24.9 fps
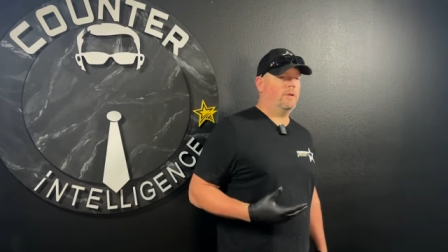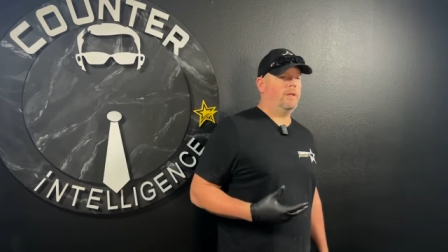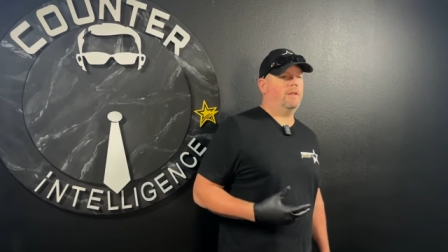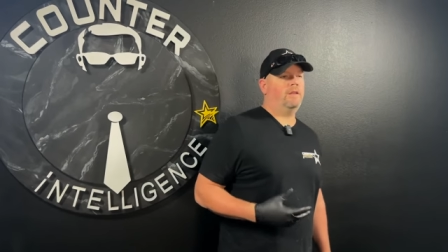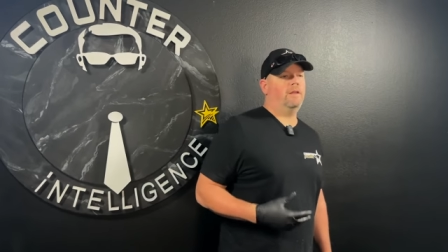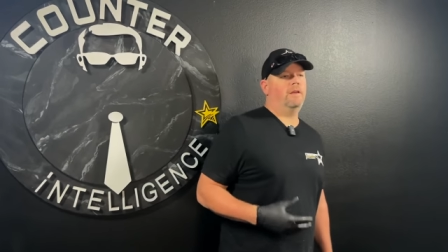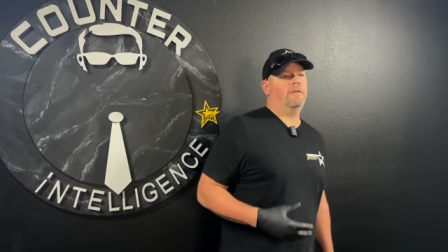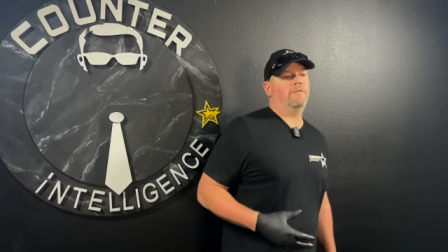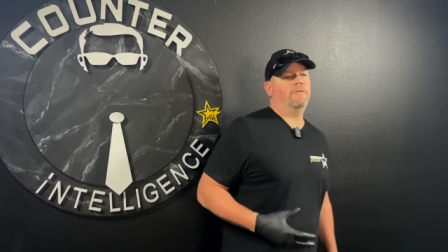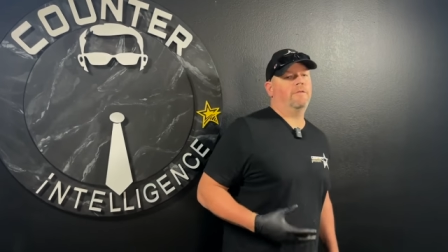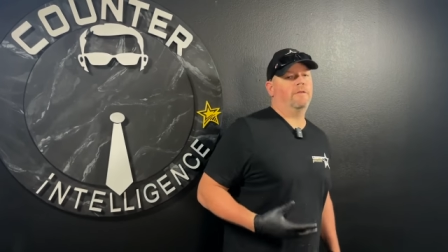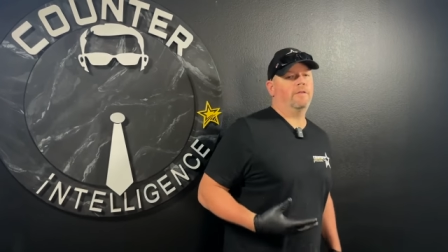bit
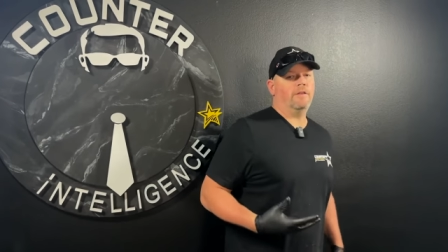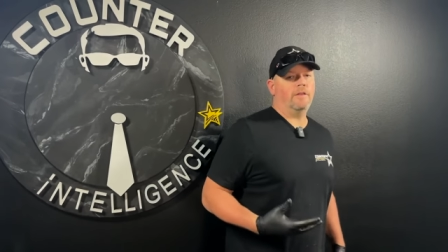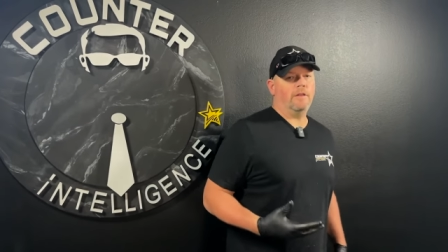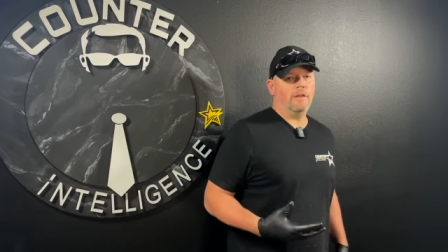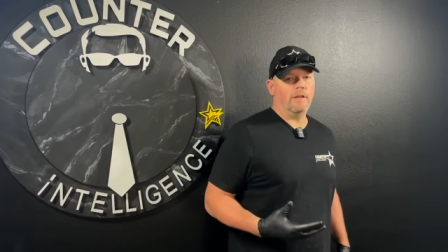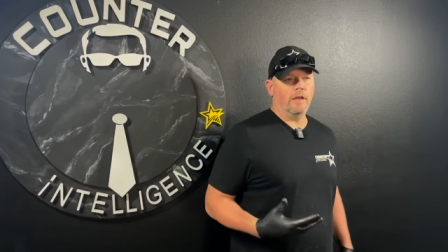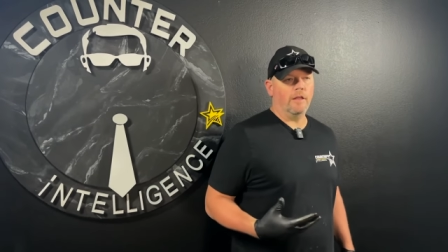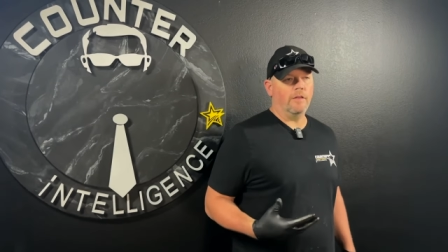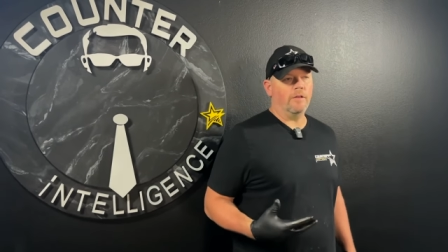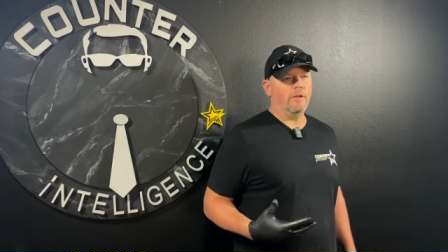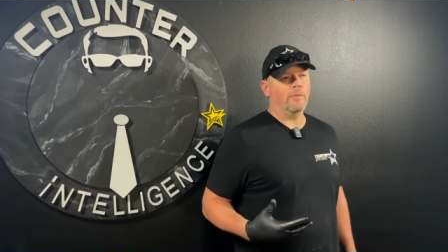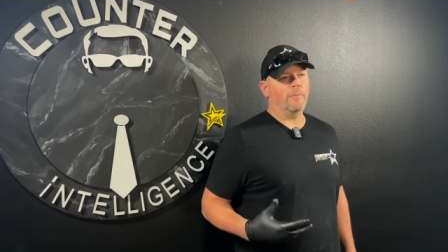different than
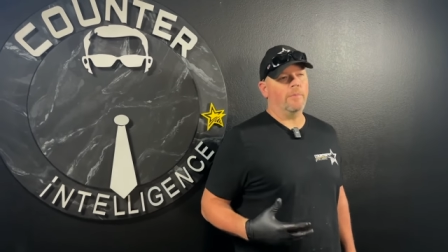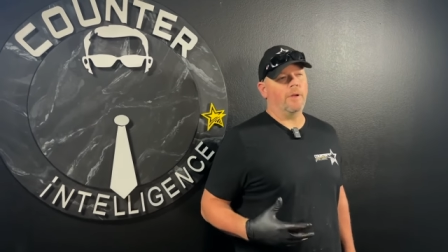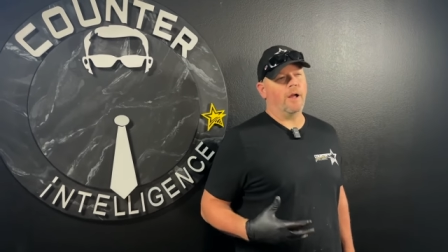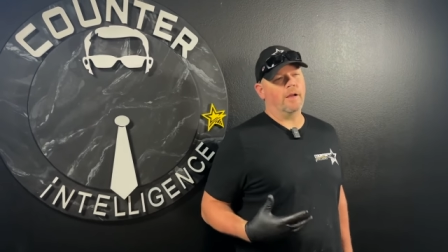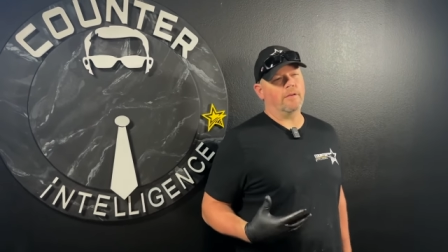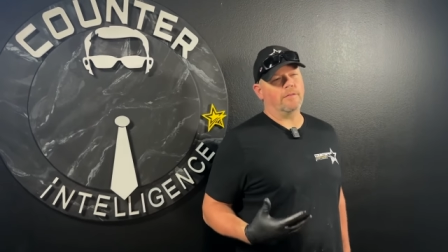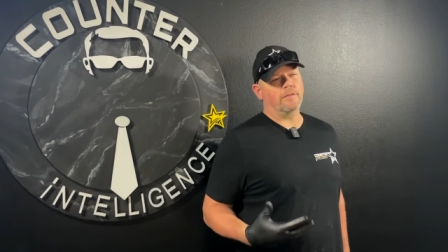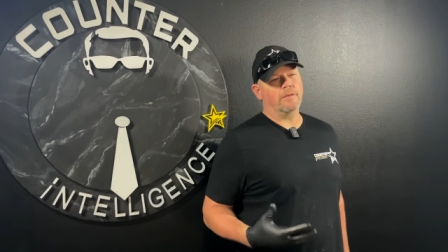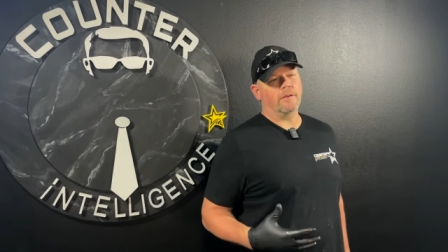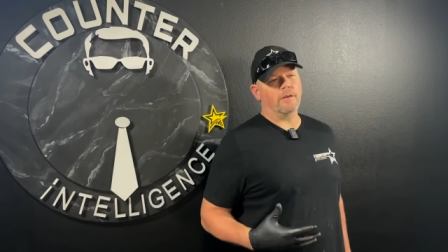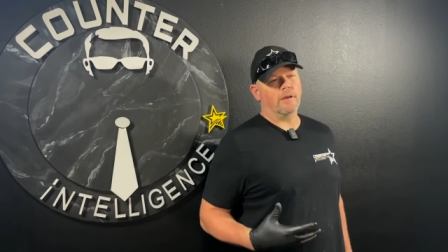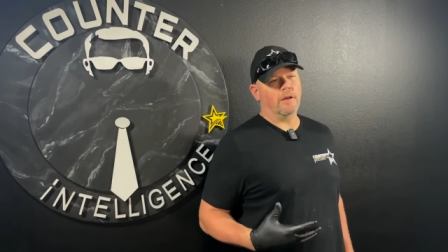the other
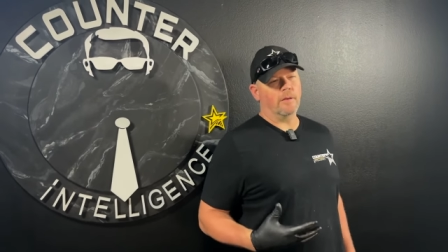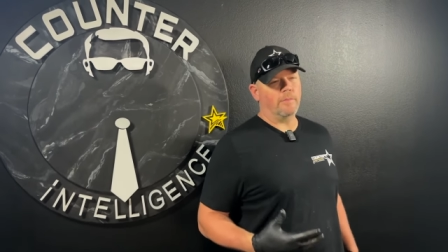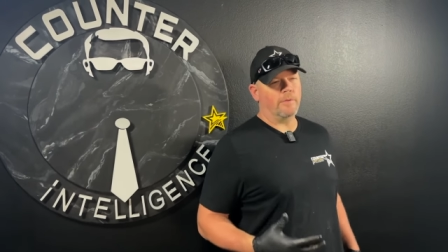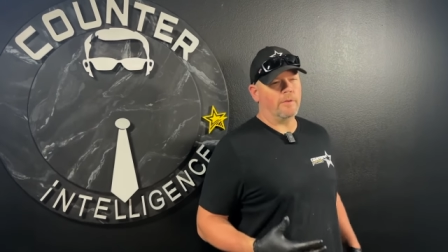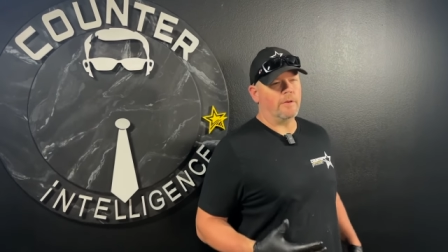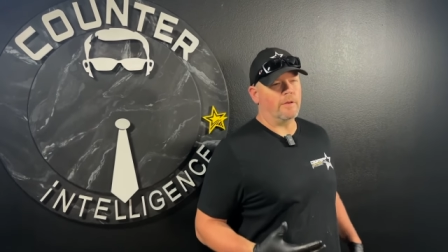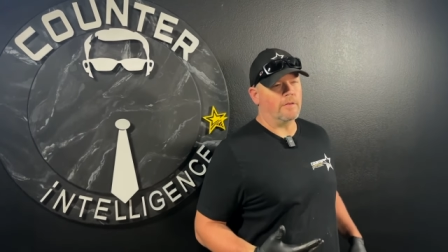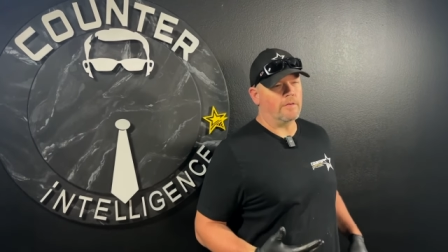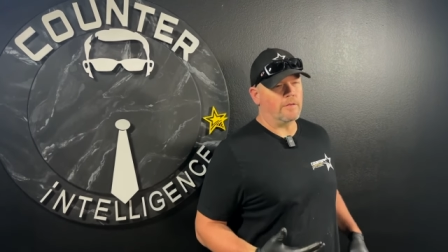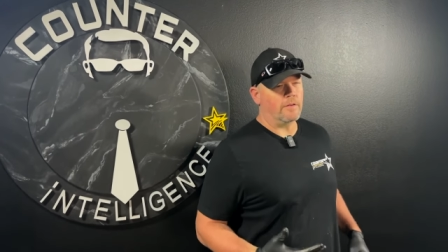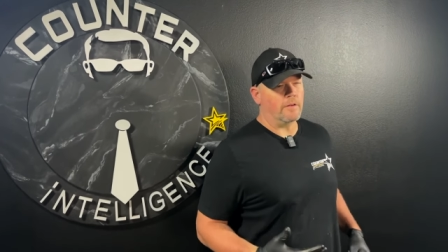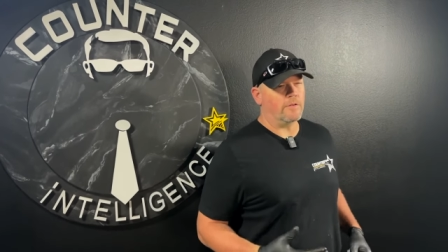epoxy
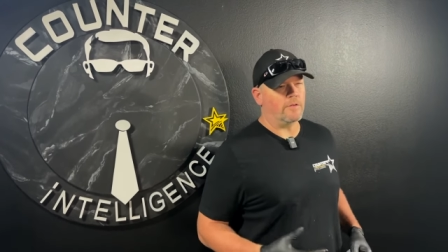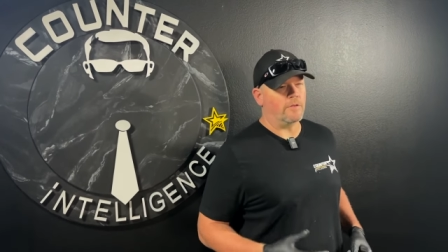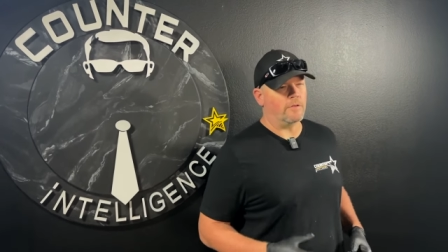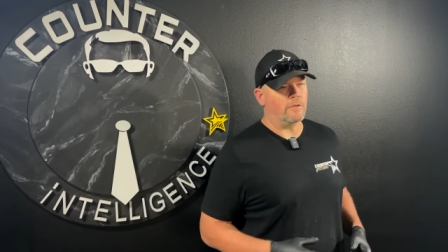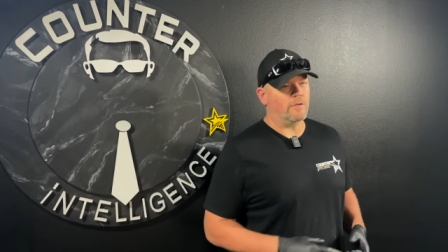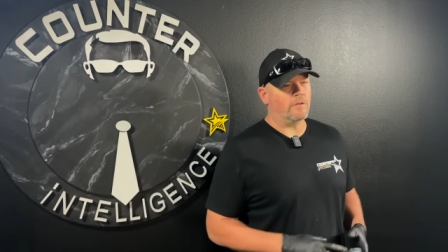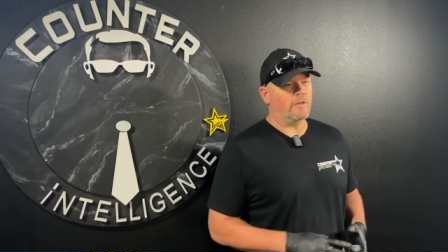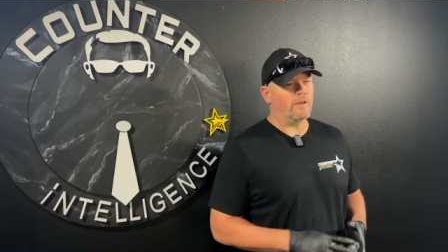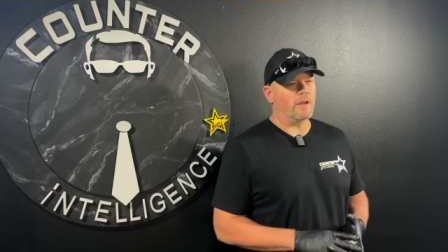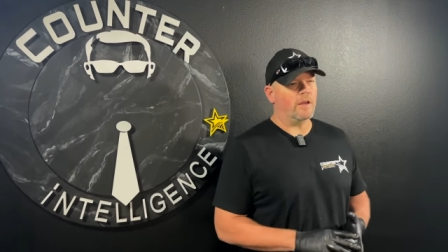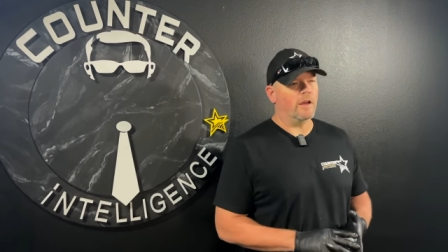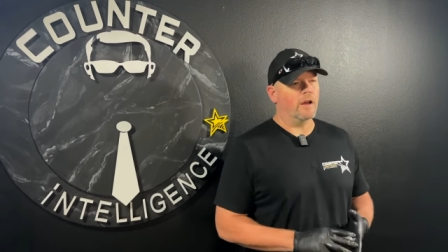companies that you
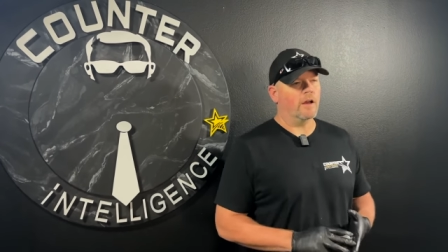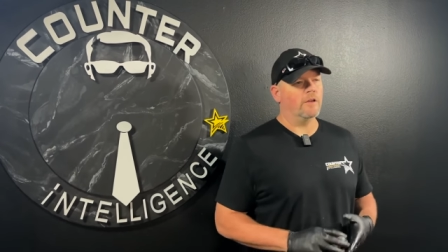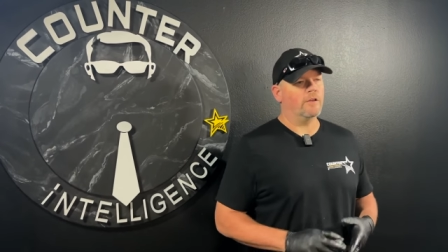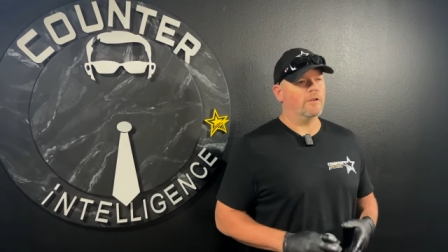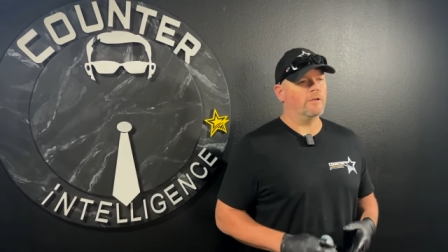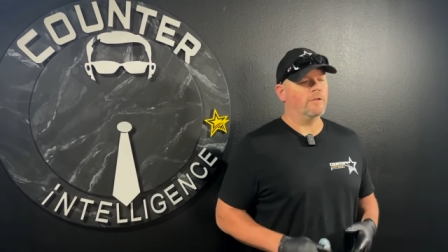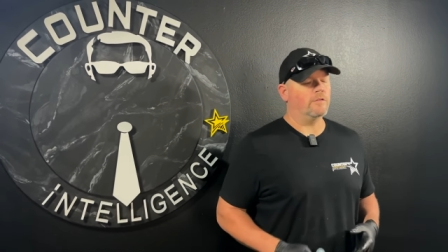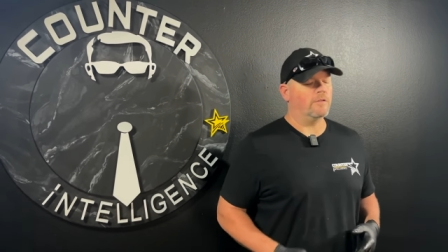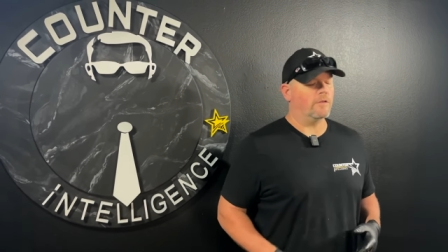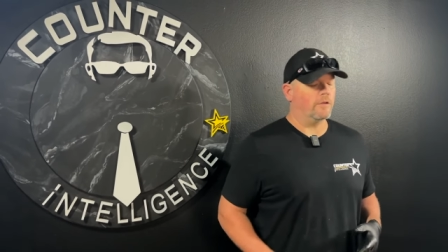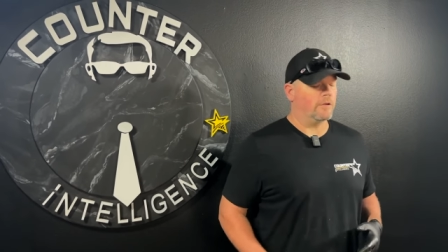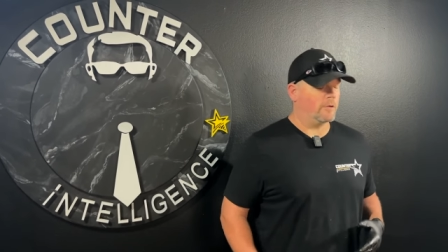see on
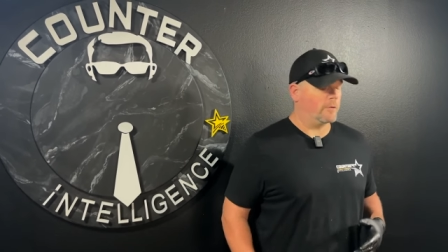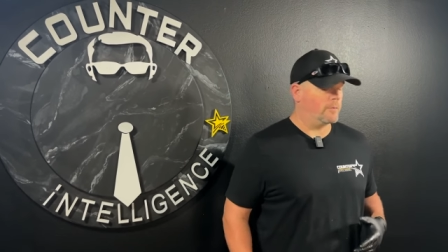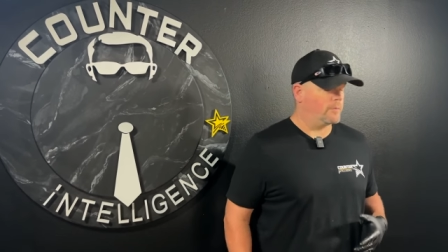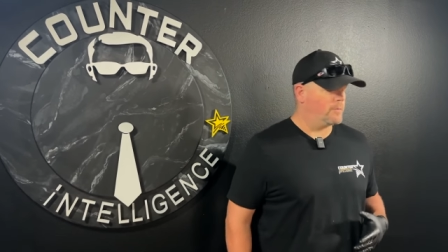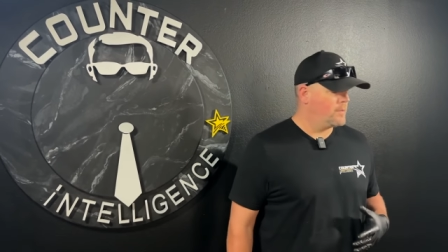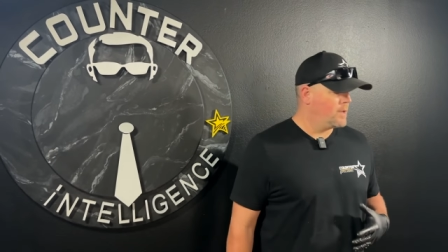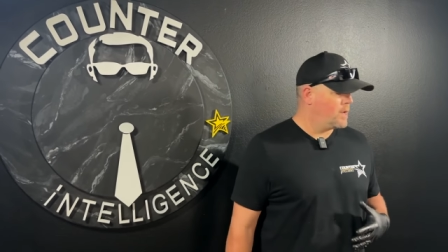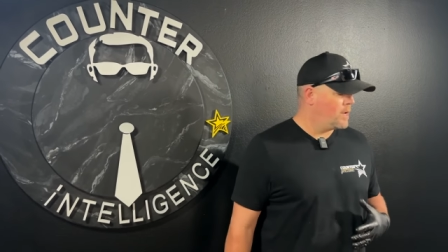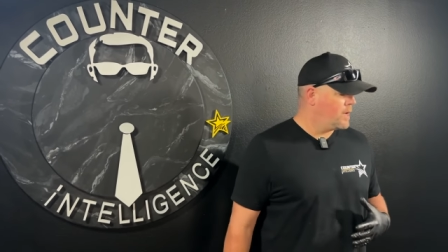YouTube.